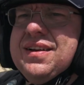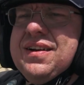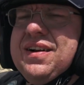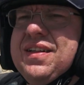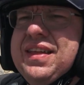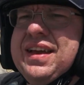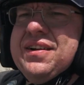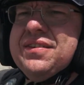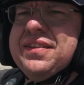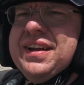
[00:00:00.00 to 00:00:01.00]
all that
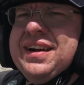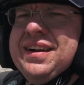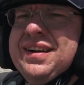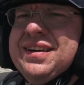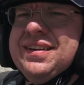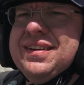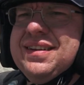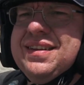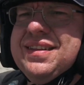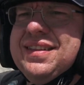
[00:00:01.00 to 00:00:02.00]
over there,
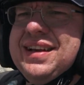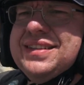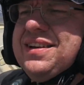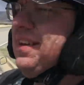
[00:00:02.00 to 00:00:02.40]
that's